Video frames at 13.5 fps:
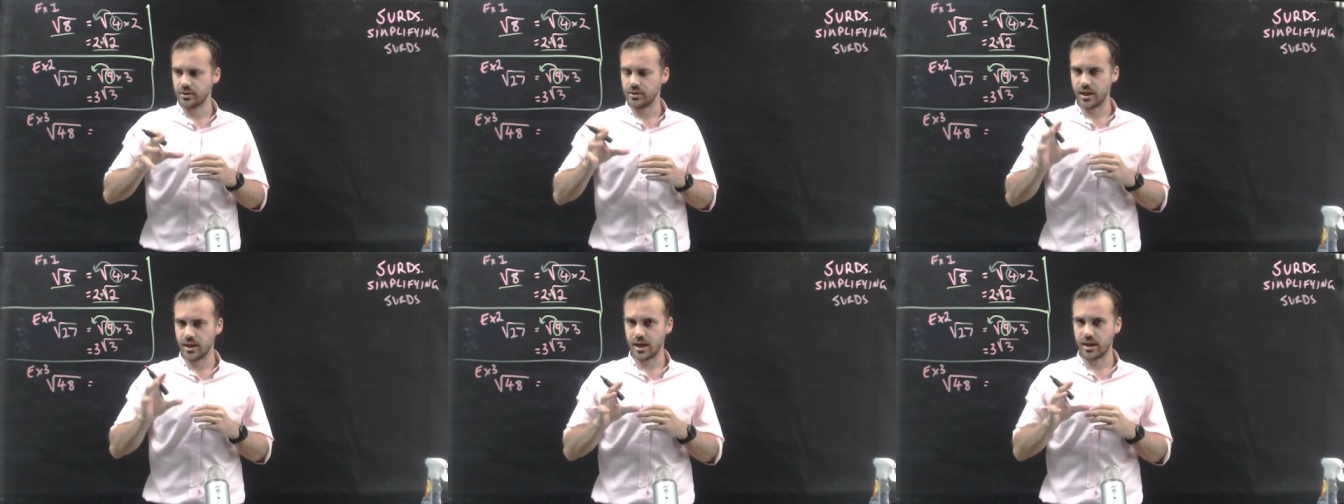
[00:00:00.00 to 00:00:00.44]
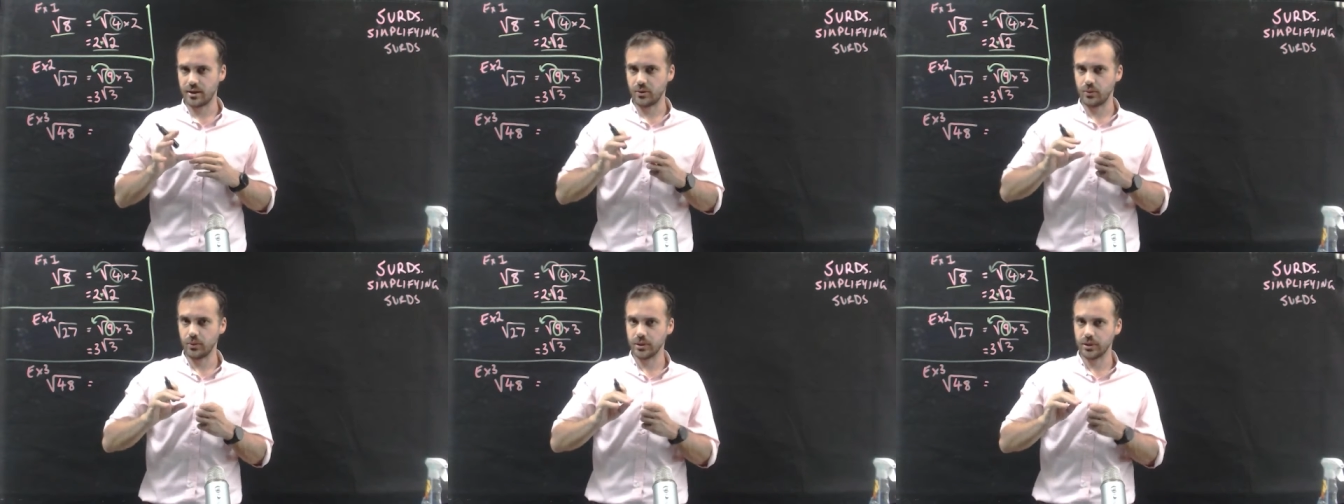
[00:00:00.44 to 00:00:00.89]
that
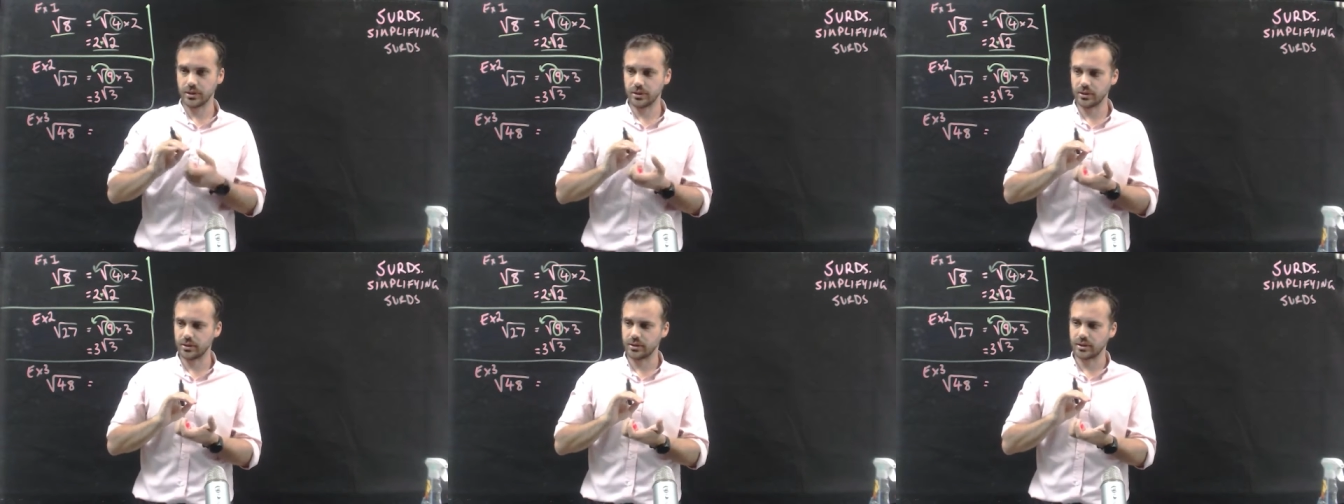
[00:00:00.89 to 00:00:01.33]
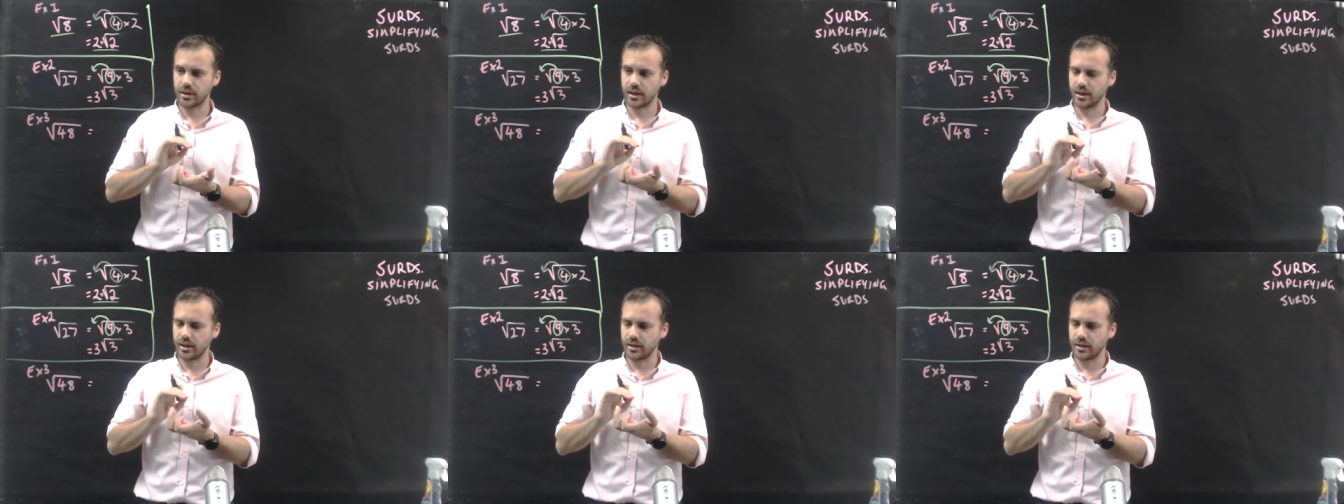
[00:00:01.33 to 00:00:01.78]
will,
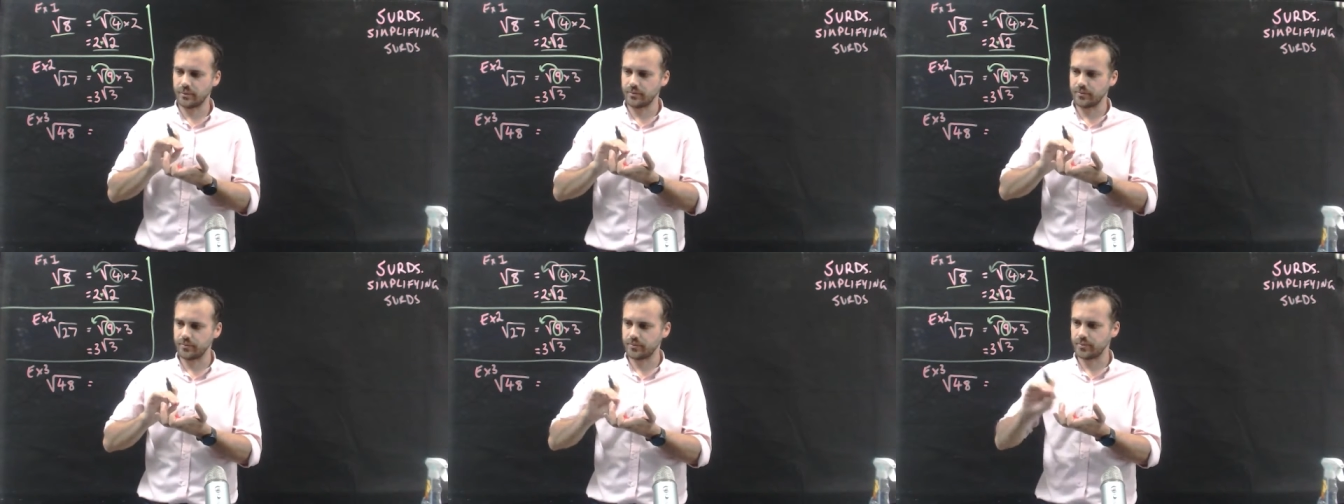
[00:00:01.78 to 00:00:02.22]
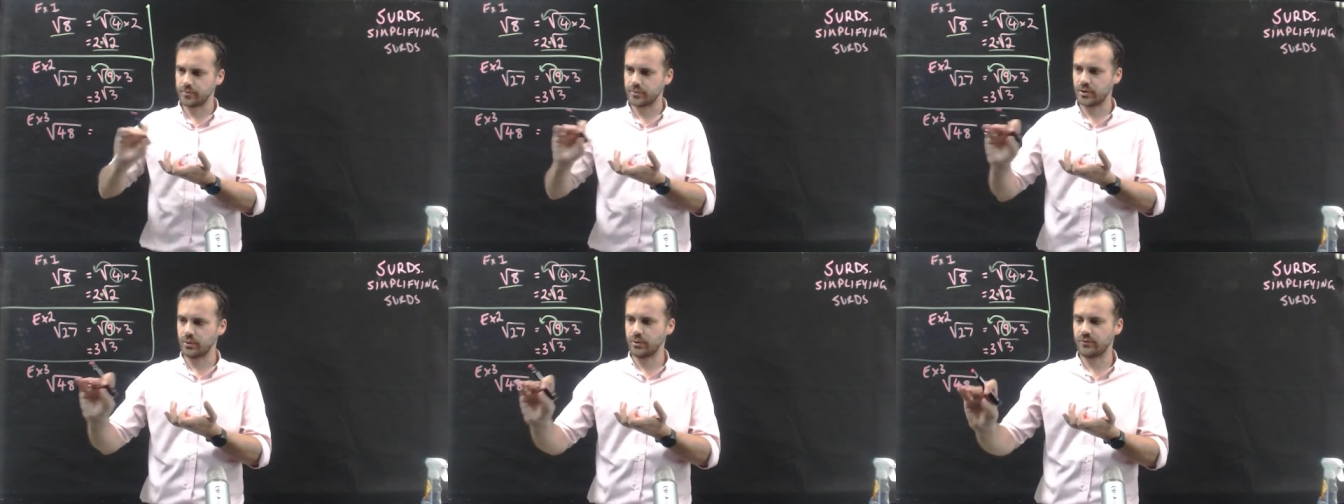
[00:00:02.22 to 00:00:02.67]
um,
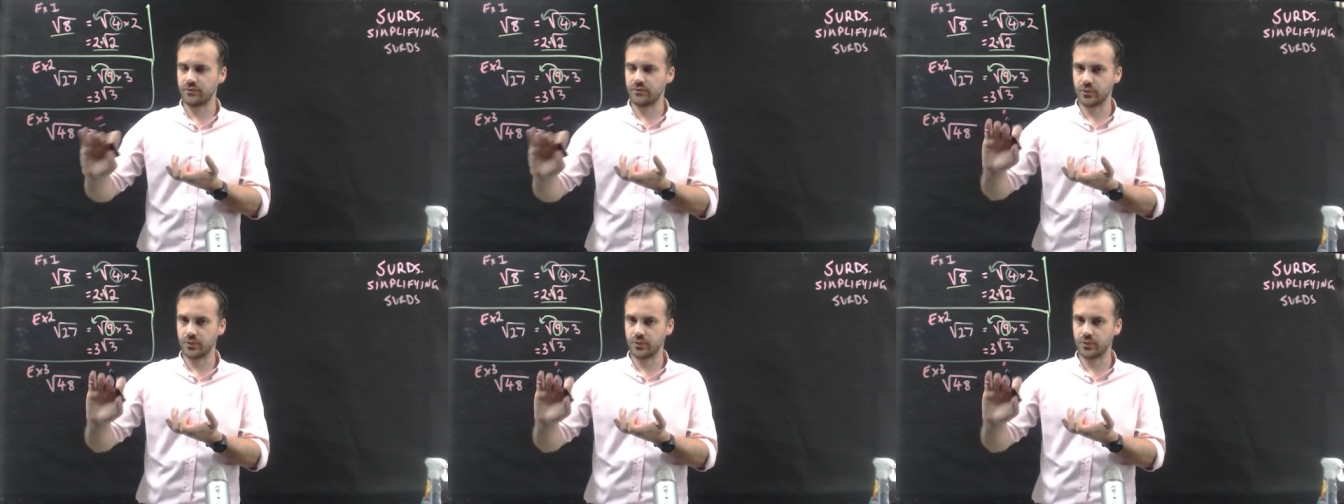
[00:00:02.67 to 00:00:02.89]
that will,